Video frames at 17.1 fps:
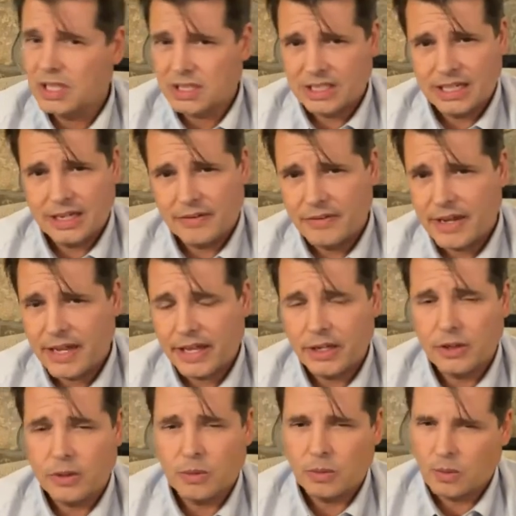doesn't have
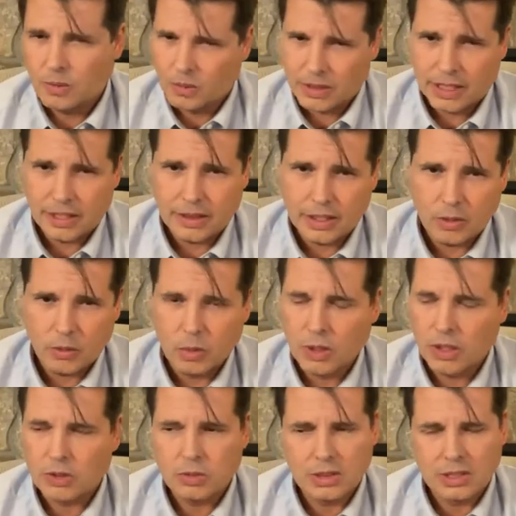value, what I think
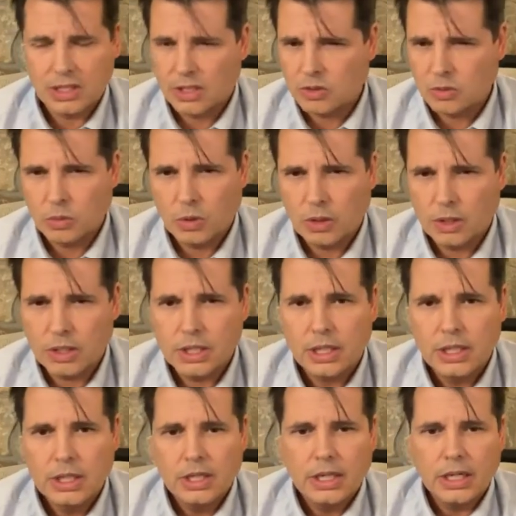works, what doesn't work.
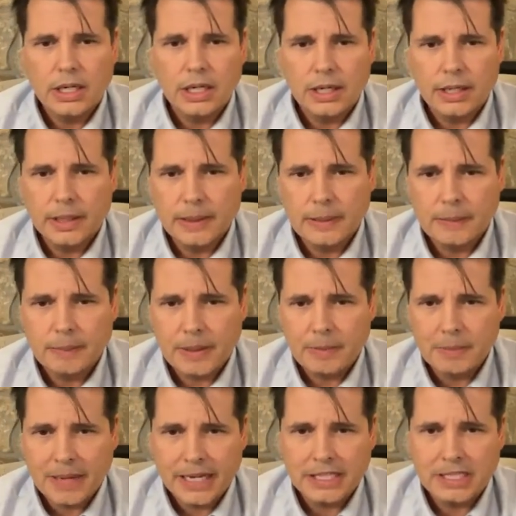
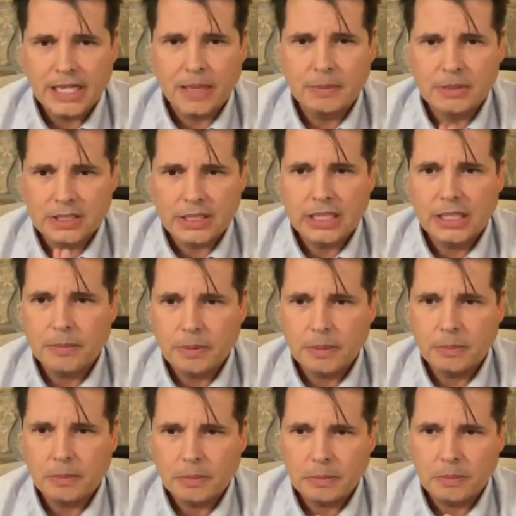And my job is to keep
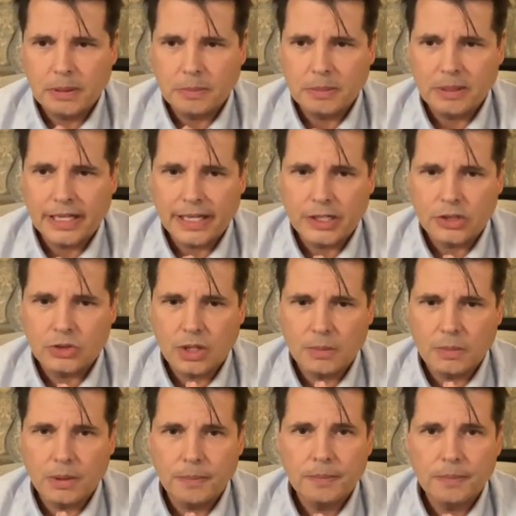people out of
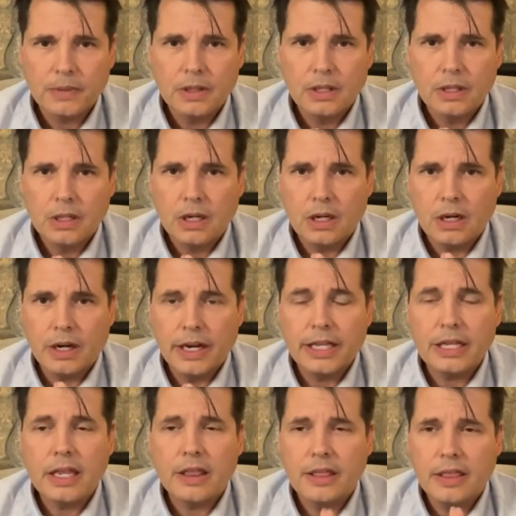trouble. All
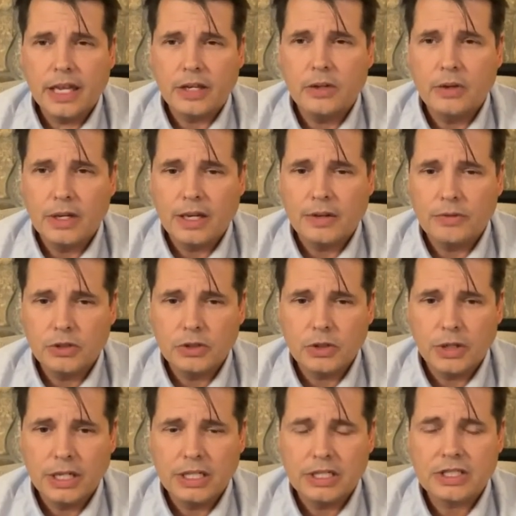right. Thank you again for
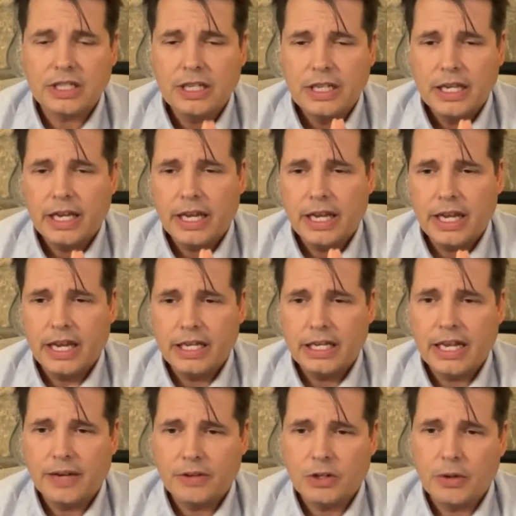joining us
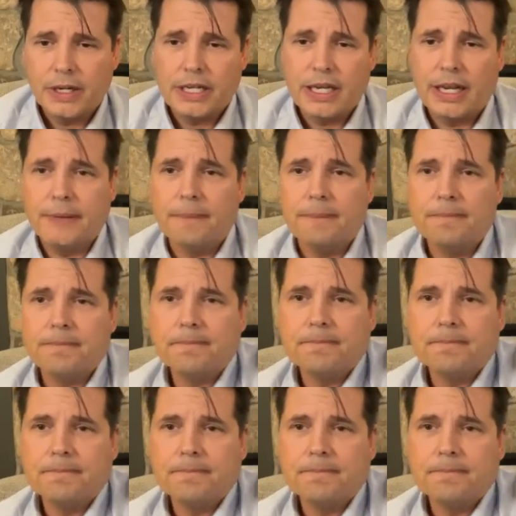and have a great night.